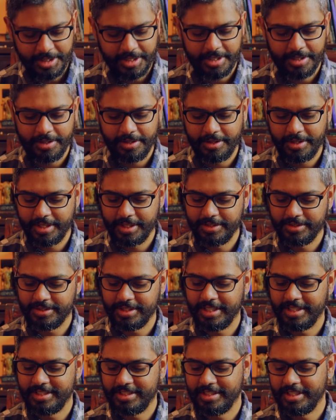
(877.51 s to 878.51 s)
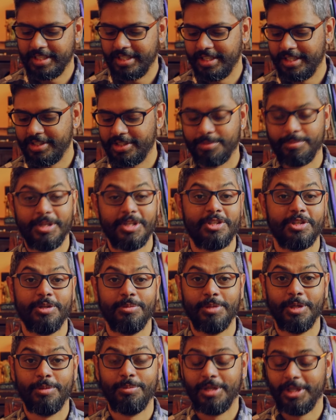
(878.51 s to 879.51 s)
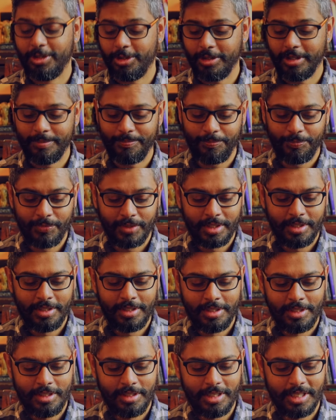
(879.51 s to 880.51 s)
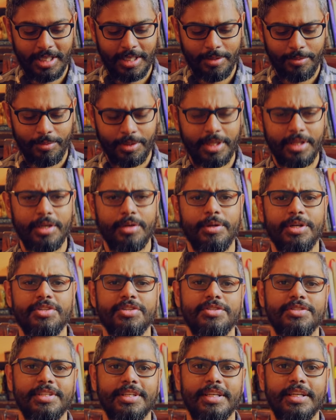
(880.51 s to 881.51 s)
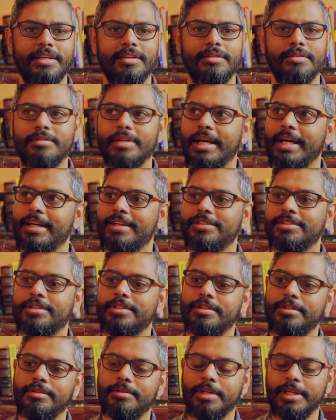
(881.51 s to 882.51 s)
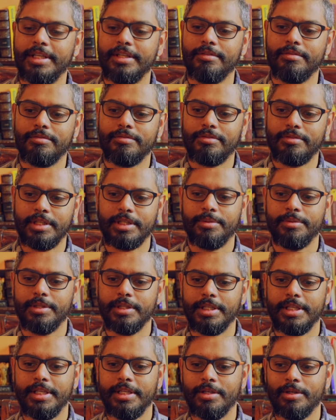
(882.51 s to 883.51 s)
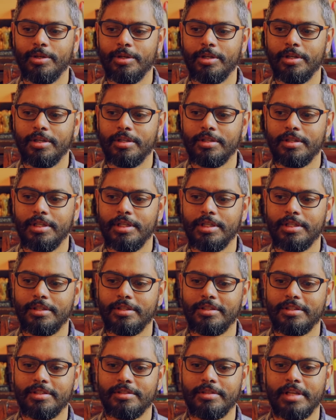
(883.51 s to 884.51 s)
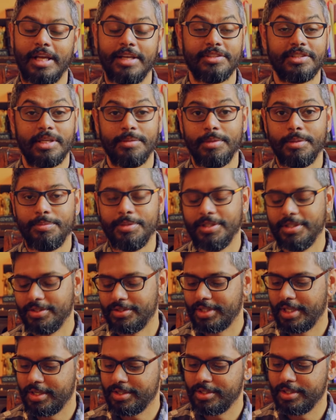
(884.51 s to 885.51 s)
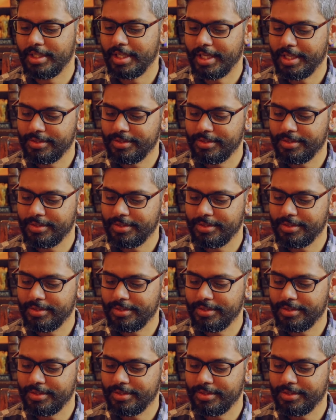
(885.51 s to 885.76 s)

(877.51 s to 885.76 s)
of the other things that I should mention about my trip. One of the questions I get asked quite frequently, or has come up in discussion, I